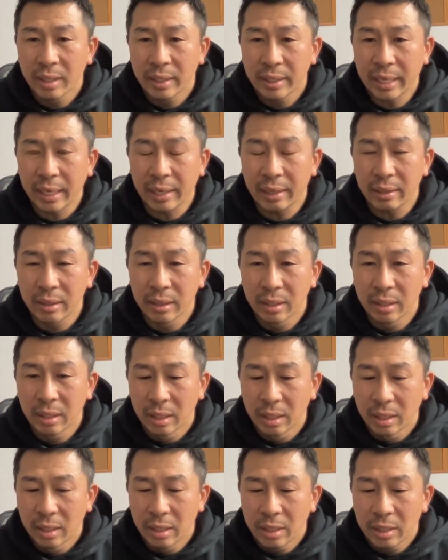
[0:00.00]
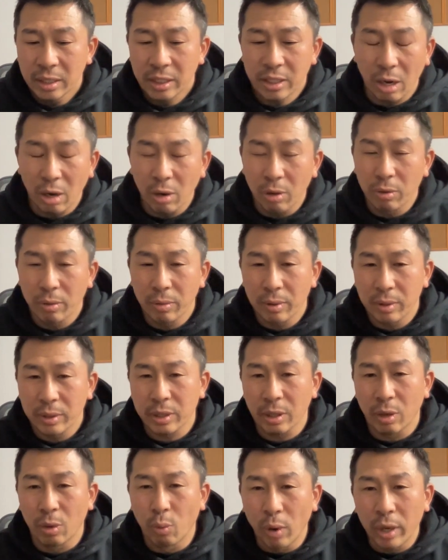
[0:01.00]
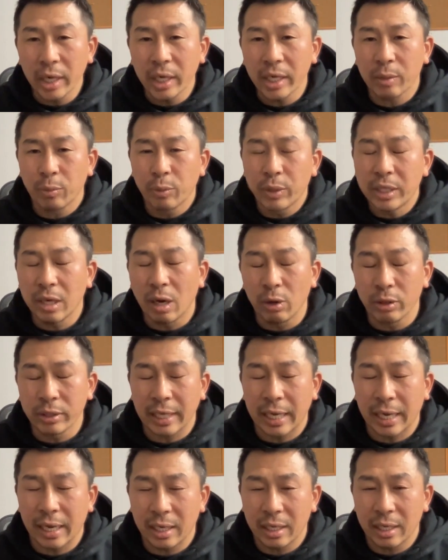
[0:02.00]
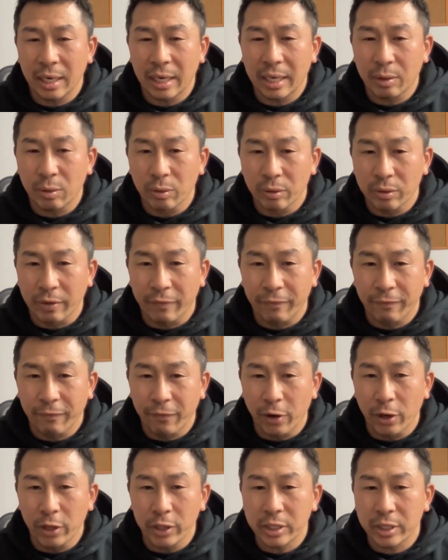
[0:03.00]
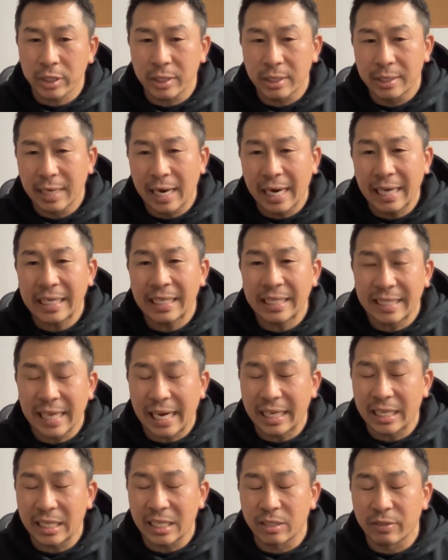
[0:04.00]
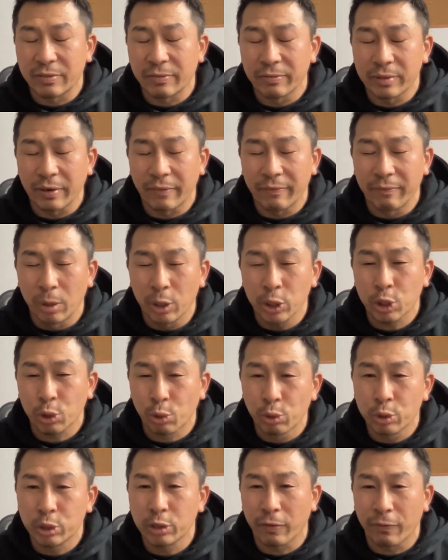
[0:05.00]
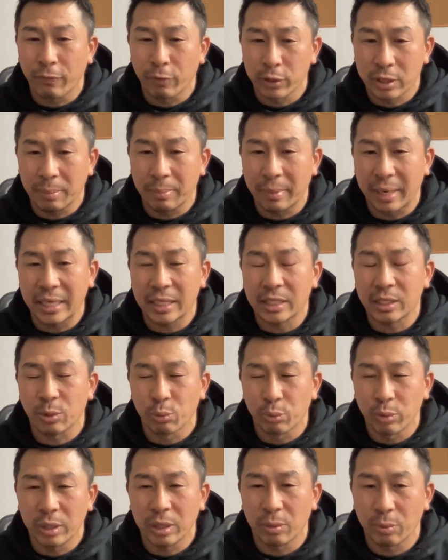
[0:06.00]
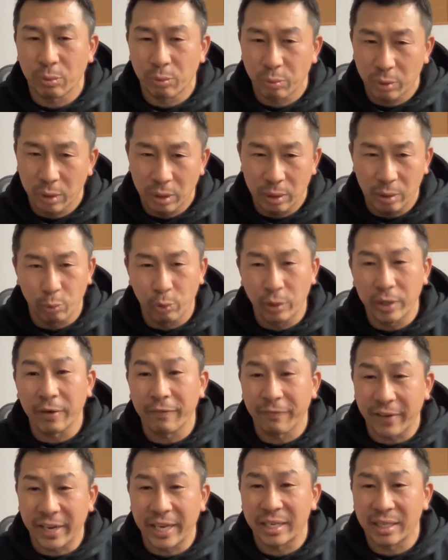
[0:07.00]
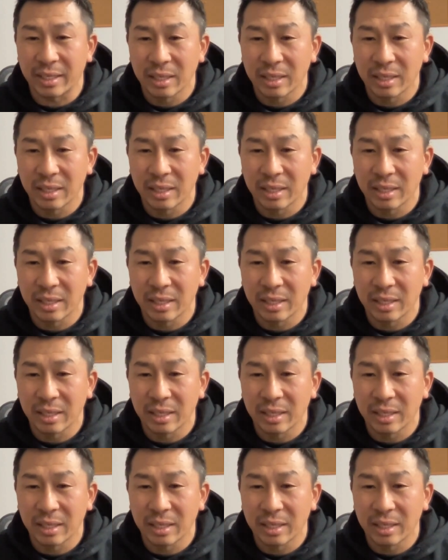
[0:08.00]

Yeah. So we know is that like the first 90 day is the most crucial for somebody to reoffend.